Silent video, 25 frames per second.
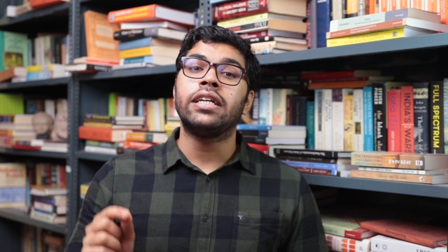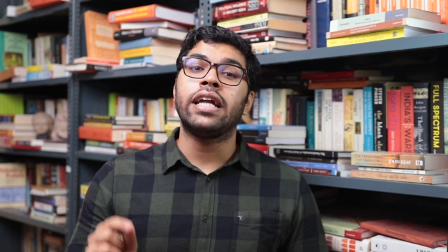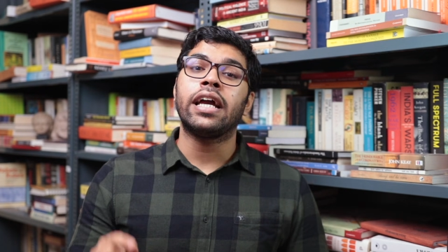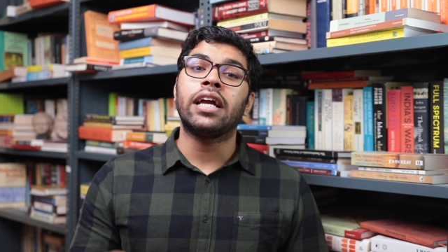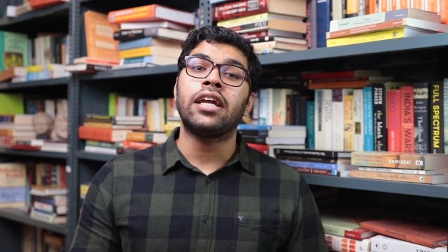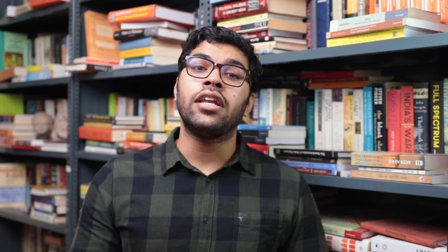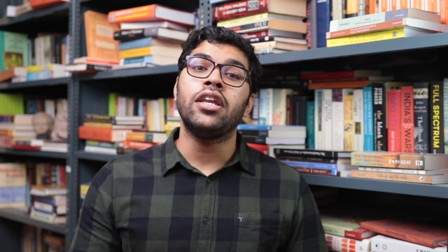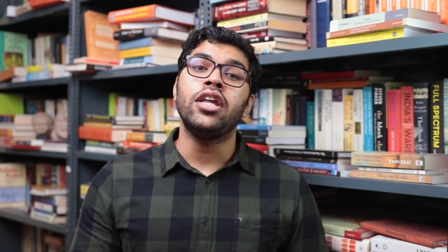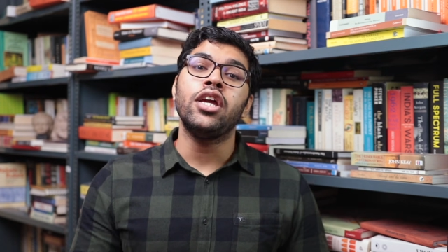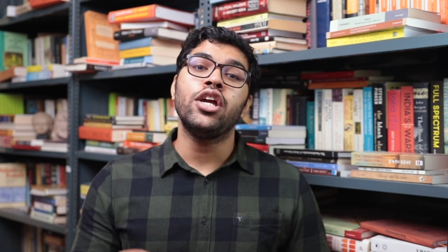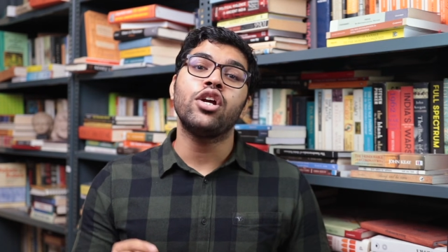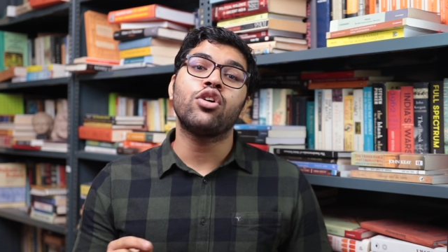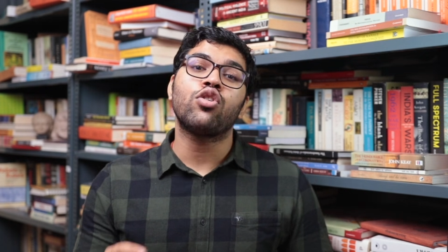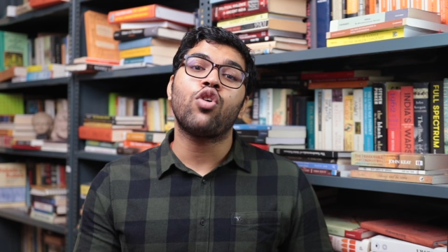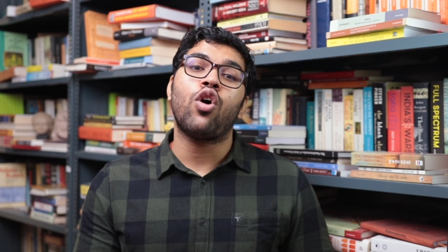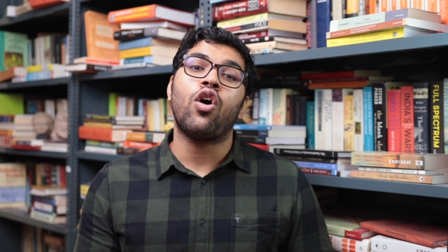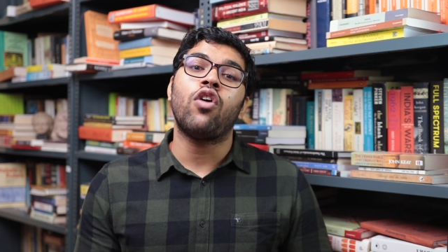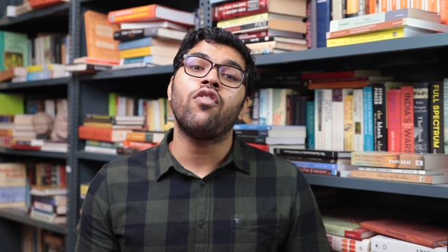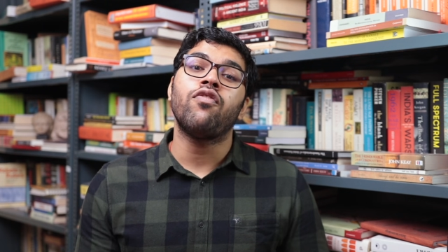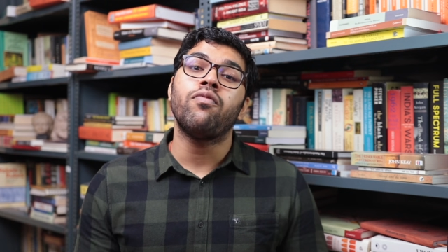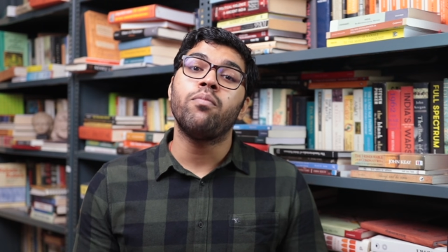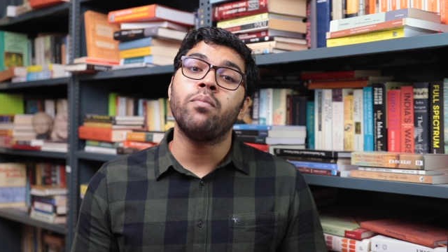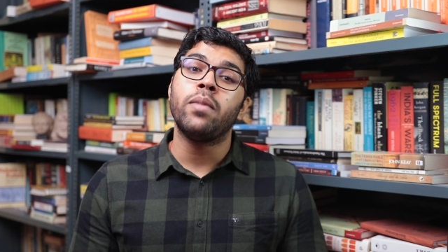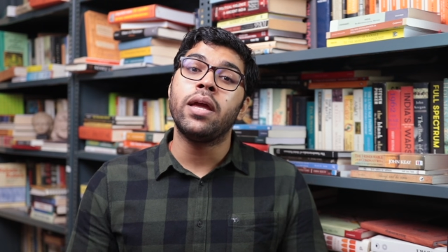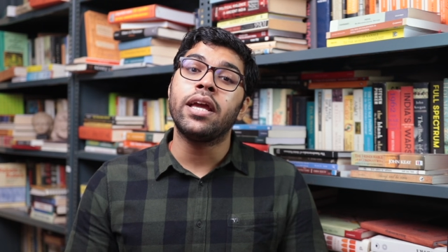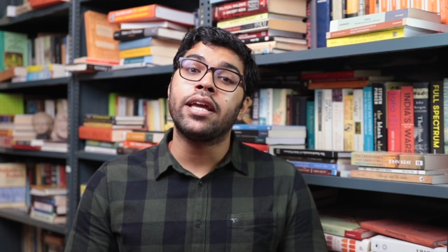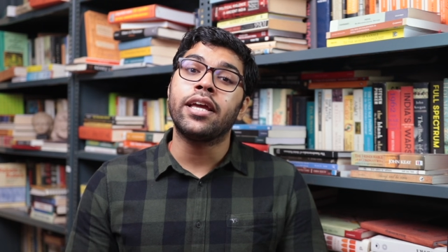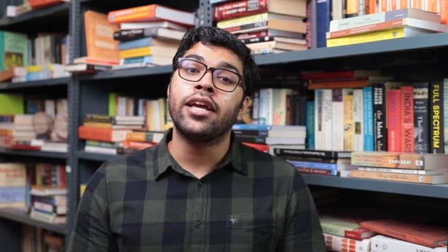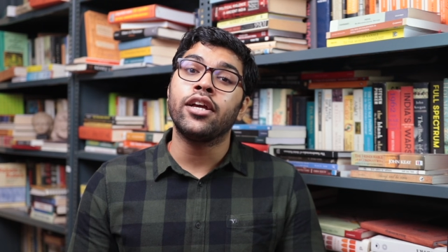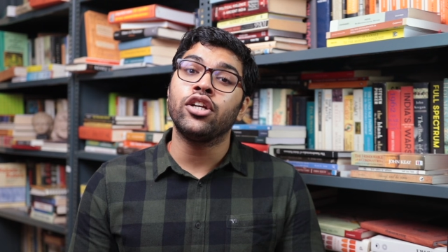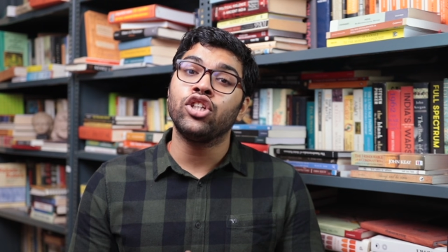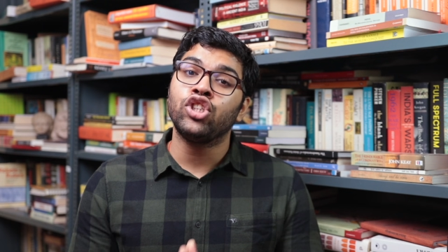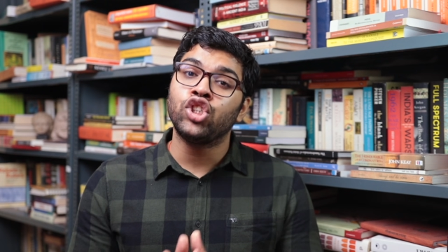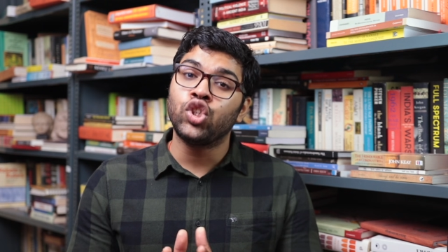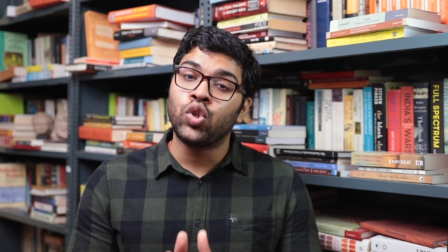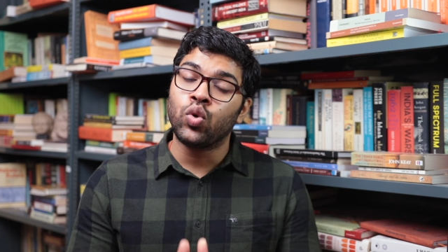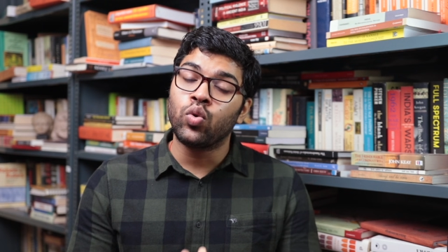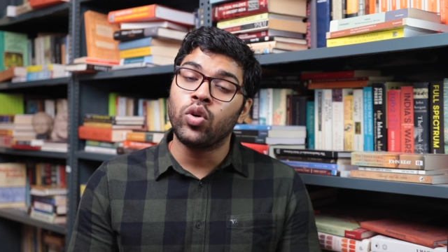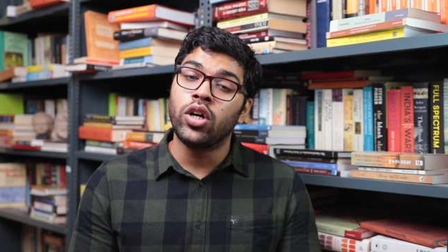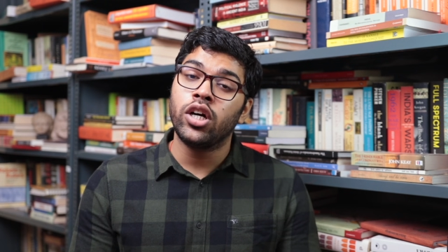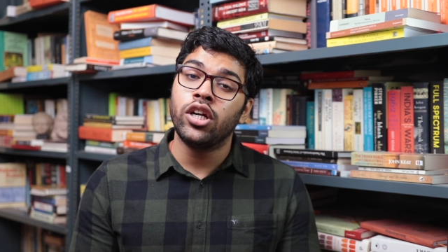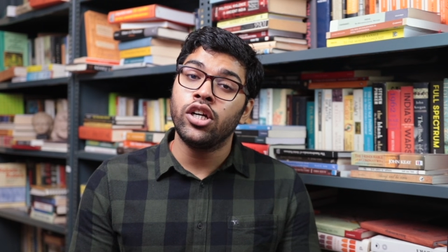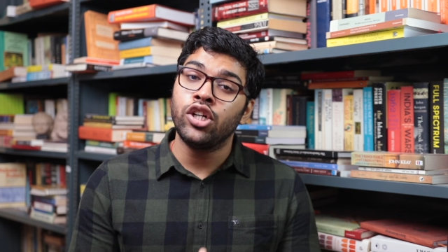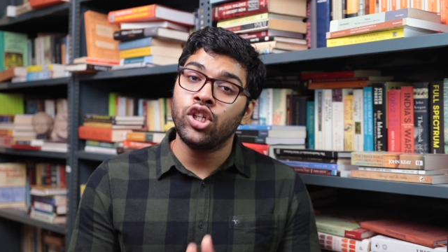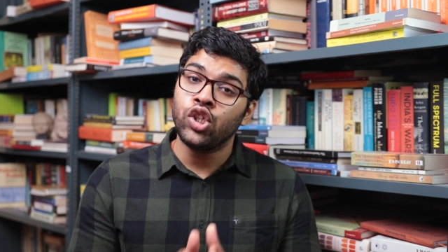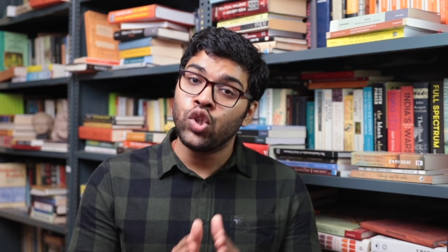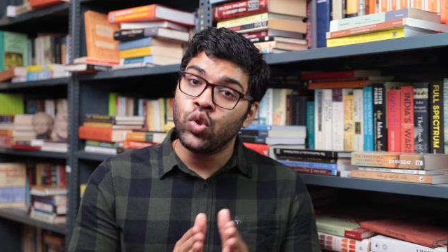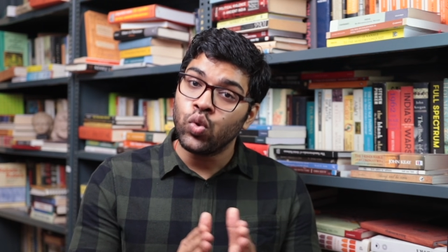technique of making sugar